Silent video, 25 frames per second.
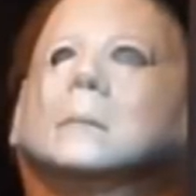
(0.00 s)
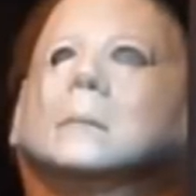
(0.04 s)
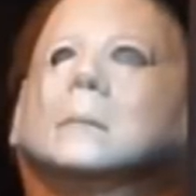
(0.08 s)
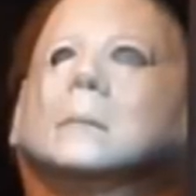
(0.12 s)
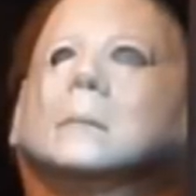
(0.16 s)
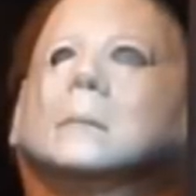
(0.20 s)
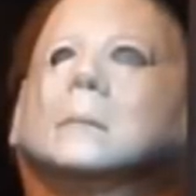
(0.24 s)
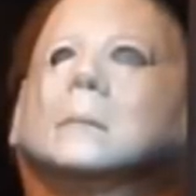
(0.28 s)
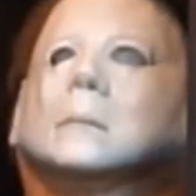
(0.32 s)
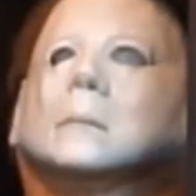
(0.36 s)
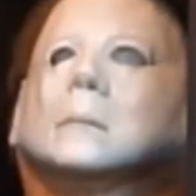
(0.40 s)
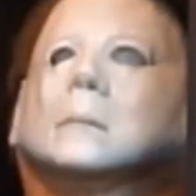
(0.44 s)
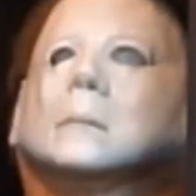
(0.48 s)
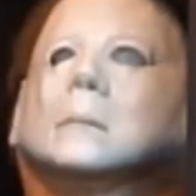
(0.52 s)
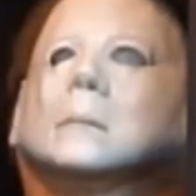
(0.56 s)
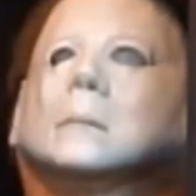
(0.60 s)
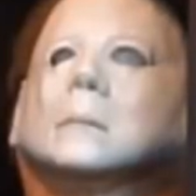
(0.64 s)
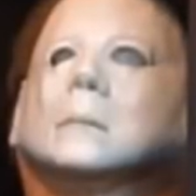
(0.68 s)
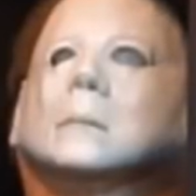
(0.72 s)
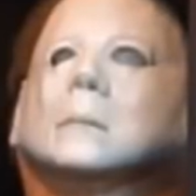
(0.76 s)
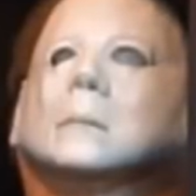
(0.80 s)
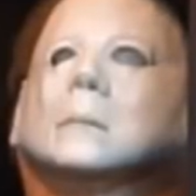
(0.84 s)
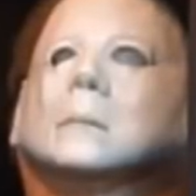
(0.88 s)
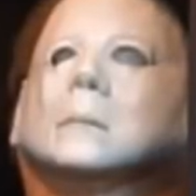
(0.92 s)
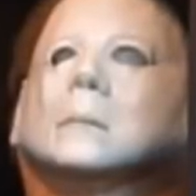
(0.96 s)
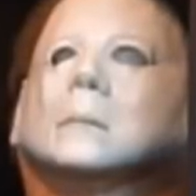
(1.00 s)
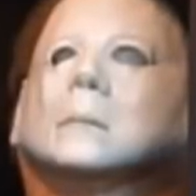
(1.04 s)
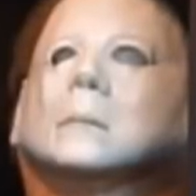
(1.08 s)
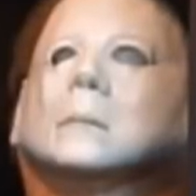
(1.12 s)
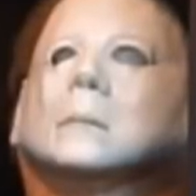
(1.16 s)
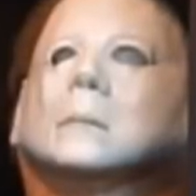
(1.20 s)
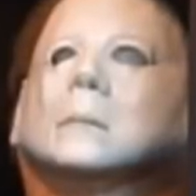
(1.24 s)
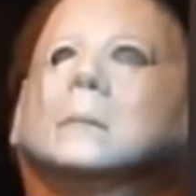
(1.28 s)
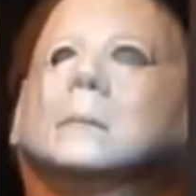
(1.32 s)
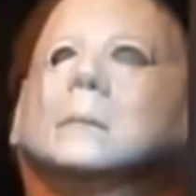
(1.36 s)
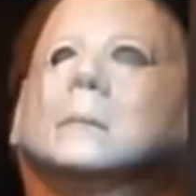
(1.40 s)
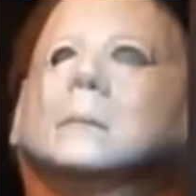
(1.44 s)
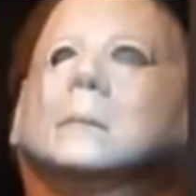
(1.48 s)

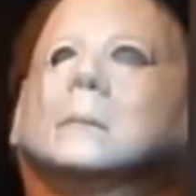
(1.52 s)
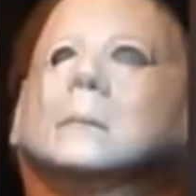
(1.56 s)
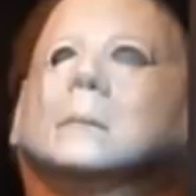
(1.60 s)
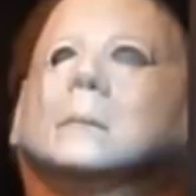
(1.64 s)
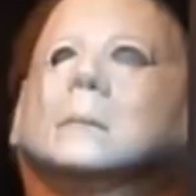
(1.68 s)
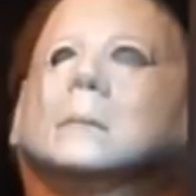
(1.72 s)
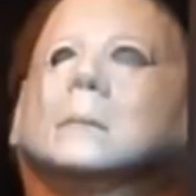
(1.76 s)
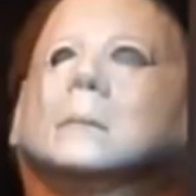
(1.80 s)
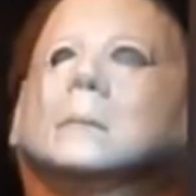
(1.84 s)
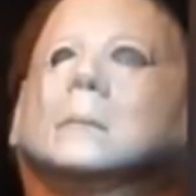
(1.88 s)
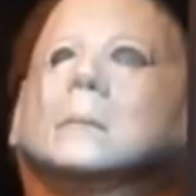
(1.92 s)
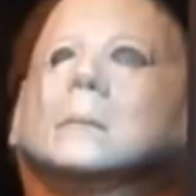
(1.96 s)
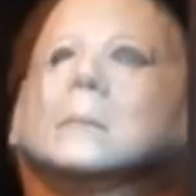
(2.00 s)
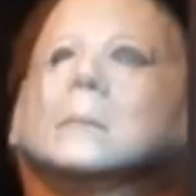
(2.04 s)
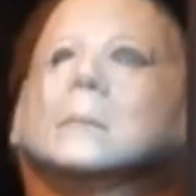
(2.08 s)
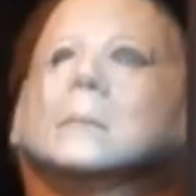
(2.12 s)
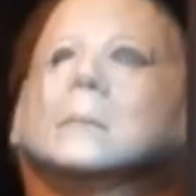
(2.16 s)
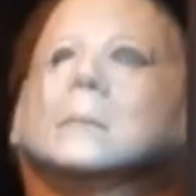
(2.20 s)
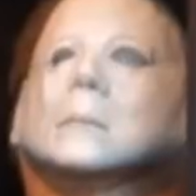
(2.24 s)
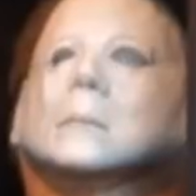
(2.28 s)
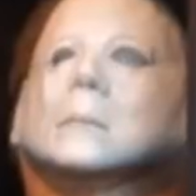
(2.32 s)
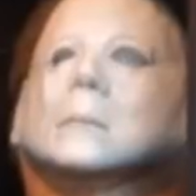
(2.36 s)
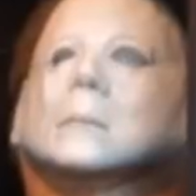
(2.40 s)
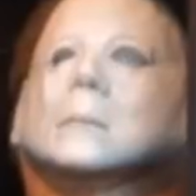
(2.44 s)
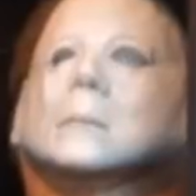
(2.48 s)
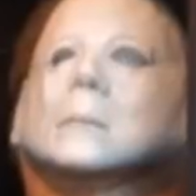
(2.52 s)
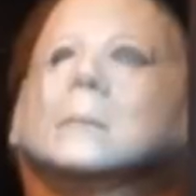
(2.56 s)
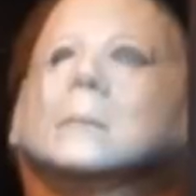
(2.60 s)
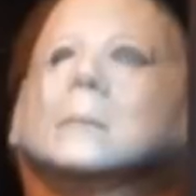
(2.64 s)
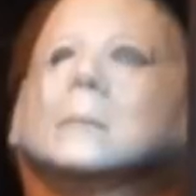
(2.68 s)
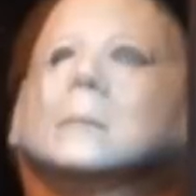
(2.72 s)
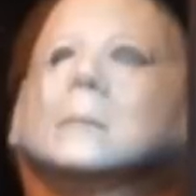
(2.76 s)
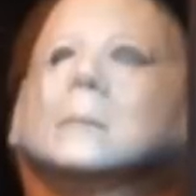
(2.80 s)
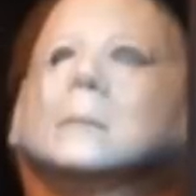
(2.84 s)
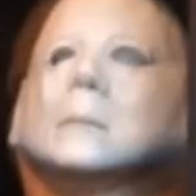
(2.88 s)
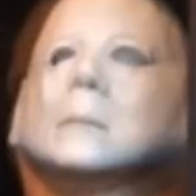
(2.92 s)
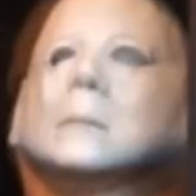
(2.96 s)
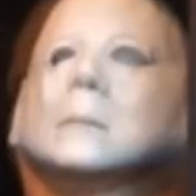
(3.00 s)

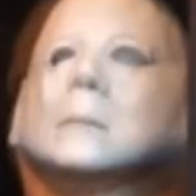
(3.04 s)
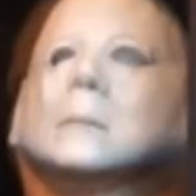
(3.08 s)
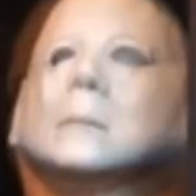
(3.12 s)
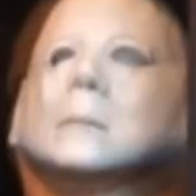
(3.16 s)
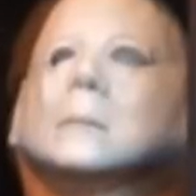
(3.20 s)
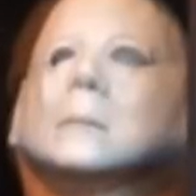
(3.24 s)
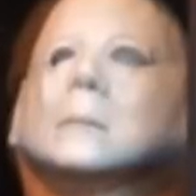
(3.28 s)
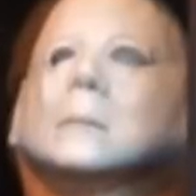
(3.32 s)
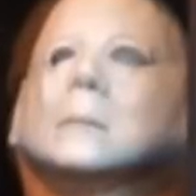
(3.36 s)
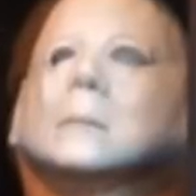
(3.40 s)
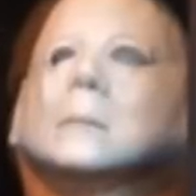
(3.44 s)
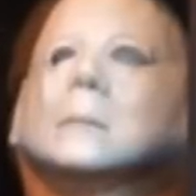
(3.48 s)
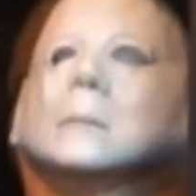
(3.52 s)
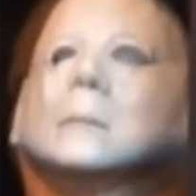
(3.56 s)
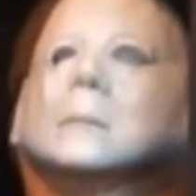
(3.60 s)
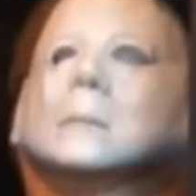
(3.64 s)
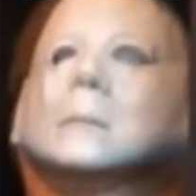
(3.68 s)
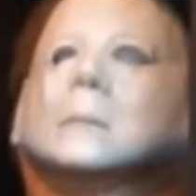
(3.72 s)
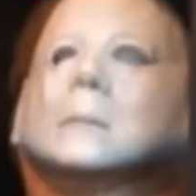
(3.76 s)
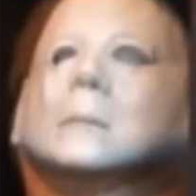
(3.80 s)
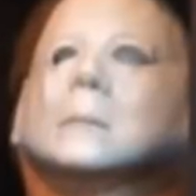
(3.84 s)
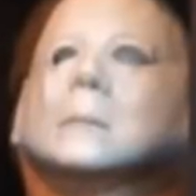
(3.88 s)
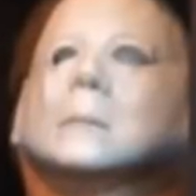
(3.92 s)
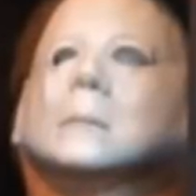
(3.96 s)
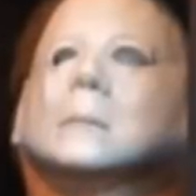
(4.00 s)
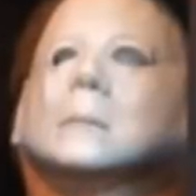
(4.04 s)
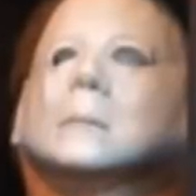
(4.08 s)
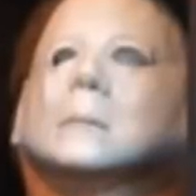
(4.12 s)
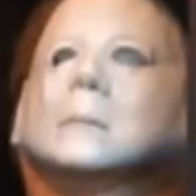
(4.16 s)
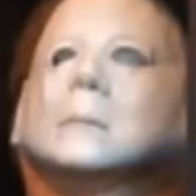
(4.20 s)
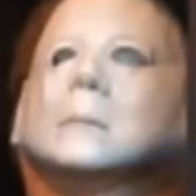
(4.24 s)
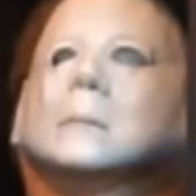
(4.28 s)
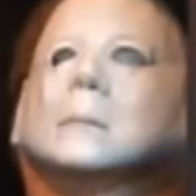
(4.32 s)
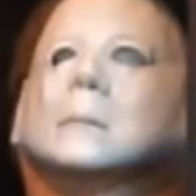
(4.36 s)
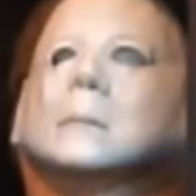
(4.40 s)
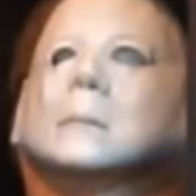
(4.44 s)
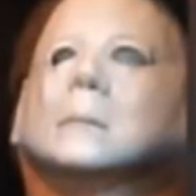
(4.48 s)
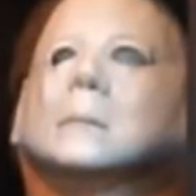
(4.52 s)

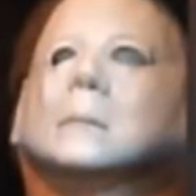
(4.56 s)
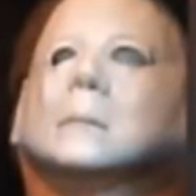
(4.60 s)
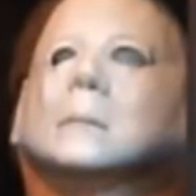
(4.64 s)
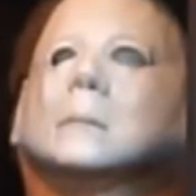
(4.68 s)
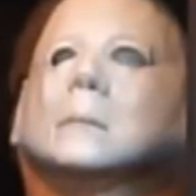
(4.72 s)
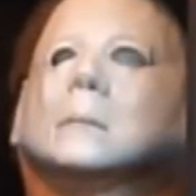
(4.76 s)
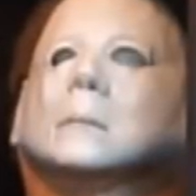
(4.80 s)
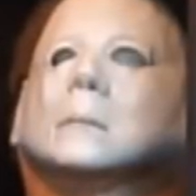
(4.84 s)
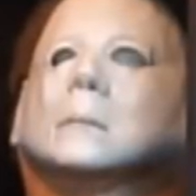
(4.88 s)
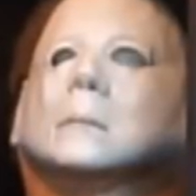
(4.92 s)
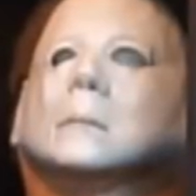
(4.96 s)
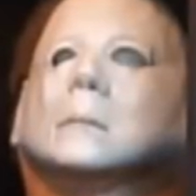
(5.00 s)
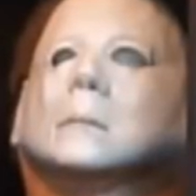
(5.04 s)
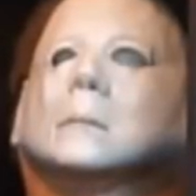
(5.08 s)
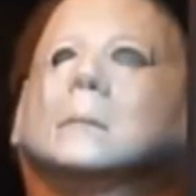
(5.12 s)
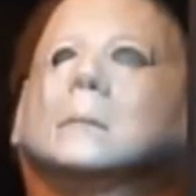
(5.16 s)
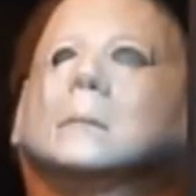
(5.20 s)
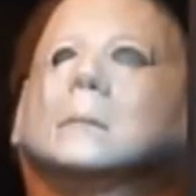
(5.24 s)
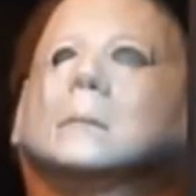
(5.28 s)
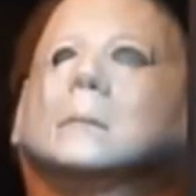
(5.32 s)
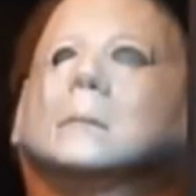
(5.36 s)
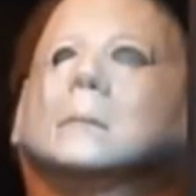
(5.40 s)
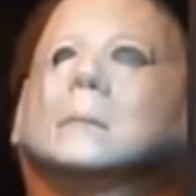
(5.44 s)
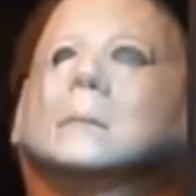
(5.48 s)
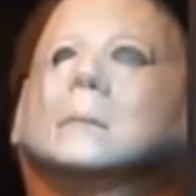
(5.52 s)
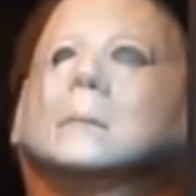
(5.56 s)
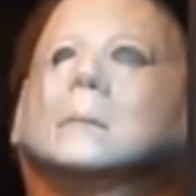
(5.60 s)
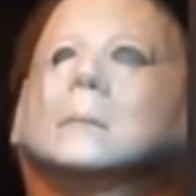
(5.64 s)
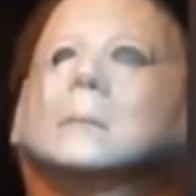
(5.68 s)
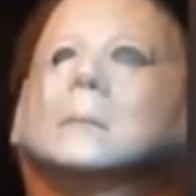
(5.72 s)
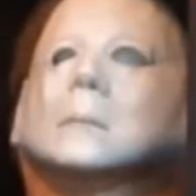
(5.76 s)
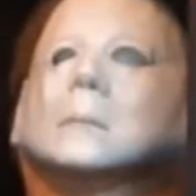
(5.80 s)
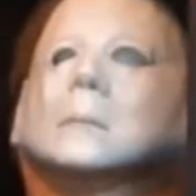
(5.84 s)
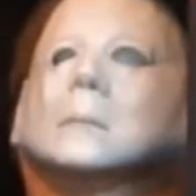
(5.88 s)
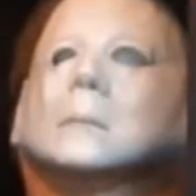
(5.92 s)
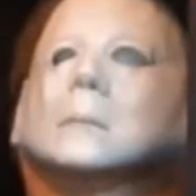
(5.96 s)
No words are spoken by the person on screen.